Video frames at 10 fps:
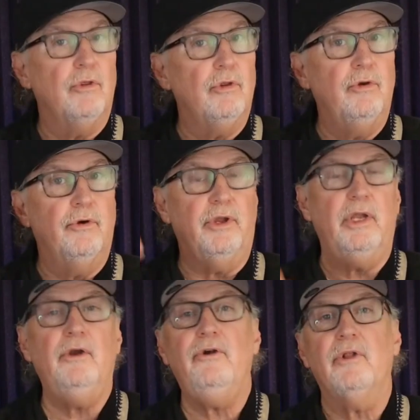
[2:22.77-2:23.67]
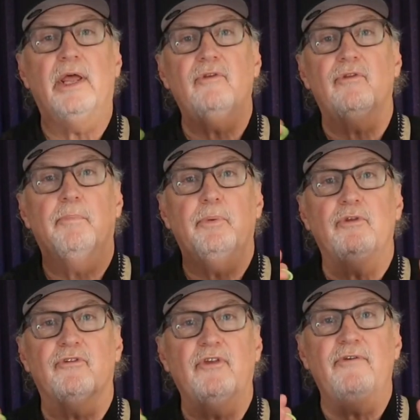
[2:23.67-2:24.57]
your ear likes to
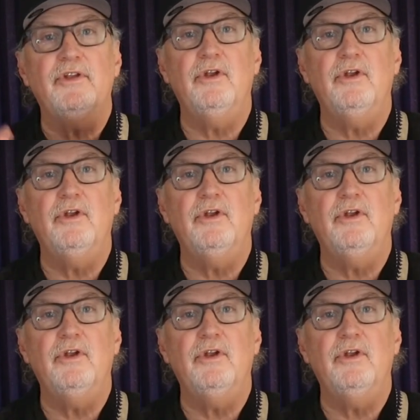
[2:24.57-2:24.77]
put 7